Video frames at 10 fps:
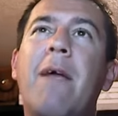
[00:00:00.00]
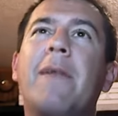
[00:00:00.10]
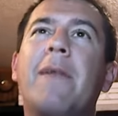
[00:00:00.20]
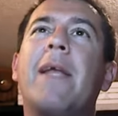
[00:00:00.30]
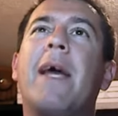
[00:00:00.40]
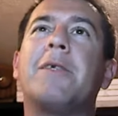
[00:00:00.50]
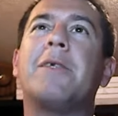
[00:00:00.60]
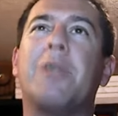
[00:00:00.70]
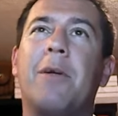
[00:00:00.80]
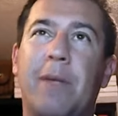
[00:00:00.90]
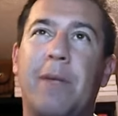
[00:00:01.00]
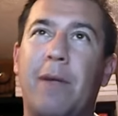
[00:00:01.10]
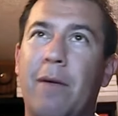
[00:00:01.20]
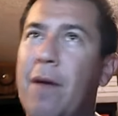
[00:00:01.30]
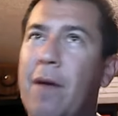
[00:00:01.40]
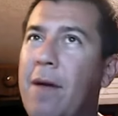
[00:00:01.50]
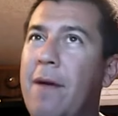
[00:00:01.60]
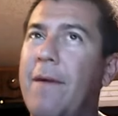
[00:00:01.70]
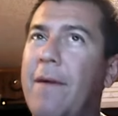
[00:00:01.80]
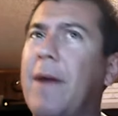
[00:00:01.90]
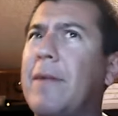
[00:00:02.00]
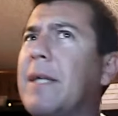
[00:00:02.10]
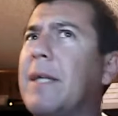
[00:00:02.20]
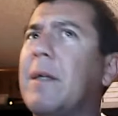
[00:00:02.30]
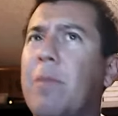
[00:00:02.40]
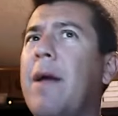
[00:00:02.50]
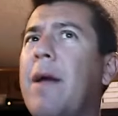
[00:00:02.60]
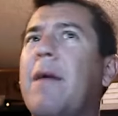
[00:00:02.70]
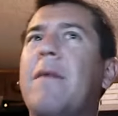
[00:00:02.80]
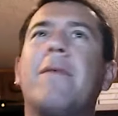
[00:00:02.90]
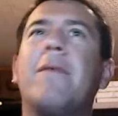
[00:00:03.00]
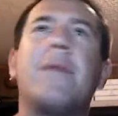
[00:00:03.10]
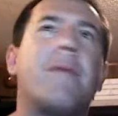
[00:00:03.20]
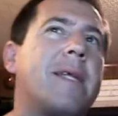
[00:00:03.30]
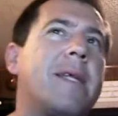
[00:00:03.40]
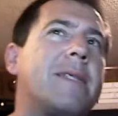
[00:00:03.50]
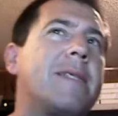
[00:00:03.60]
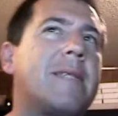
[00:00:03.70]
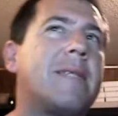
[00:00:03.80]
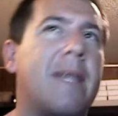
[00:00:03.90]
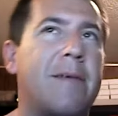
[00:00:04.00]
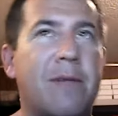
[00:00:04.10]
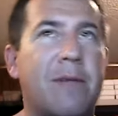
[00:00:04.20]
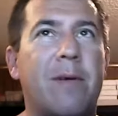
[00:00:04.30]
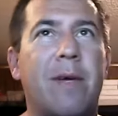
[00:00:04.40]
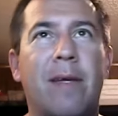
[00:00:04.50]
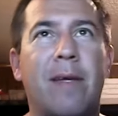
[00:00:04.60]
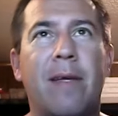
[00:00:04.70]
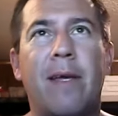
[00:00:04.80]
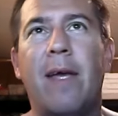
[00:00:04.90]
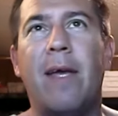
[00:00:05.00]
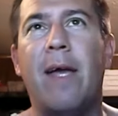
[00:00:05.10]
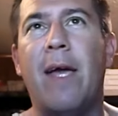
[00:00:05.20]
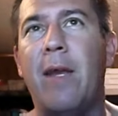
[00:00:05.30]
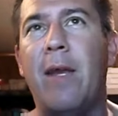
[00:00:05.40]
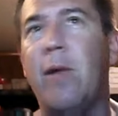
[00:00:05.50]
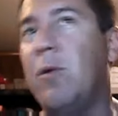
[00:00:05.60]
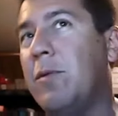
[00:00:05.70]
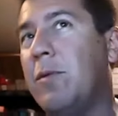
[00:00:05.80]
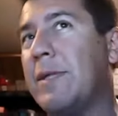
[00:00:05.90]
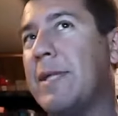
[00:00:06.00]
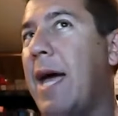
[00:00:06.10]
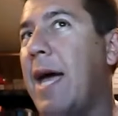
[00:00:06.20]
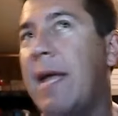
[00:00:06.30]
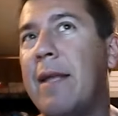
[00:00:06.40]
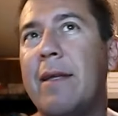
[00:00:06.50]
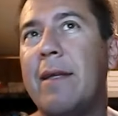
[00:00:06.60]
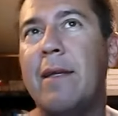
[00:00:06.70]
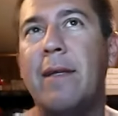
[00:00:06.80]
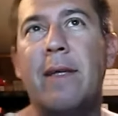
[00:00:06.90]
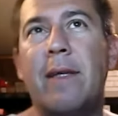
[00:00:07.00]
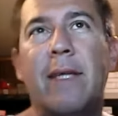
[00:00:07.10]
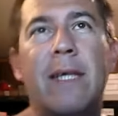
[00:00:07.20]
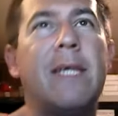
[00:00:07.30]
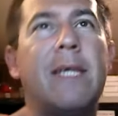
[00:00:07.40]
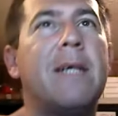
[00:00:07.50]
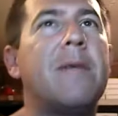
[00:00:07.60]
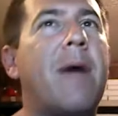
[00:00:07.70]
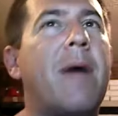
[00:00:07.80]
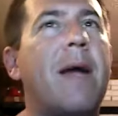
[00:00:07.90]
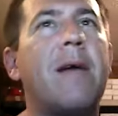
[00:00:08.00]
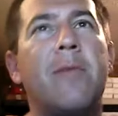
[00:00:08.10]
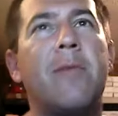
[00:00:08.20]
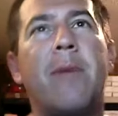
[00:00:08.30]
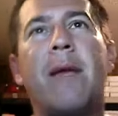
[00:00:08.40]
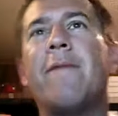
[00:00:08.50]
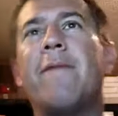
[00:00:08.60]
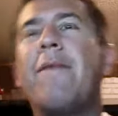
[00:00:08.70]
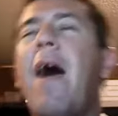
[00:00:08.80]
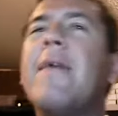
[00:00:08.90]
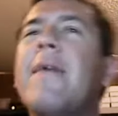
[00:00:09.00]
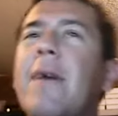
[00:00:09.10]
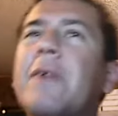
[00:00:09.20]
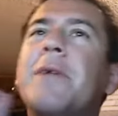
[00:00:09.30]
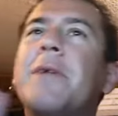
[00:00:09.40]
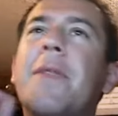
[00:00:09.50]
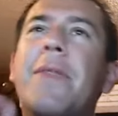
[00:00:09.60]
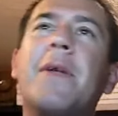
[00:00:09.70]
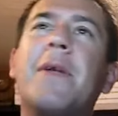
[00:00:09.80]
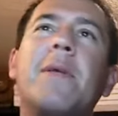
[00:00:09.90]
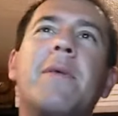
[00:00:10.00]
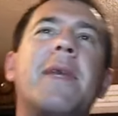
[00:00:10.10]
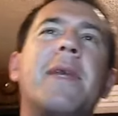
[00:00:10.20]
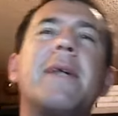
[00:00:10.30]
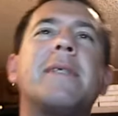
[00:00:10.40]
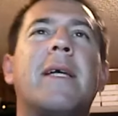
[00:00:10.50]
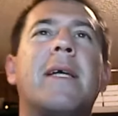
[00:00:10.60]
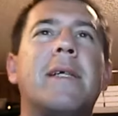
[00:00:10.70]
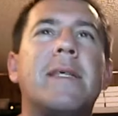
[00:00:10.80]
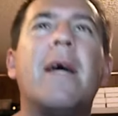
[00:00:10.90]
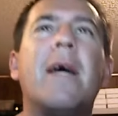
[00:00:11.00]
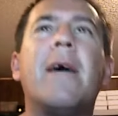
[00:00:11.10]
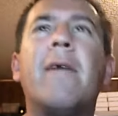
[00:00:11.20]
Reverend Al Sharpton now found the eager buyer for the rights to his life story. And who was that eager buyer who paid $531,000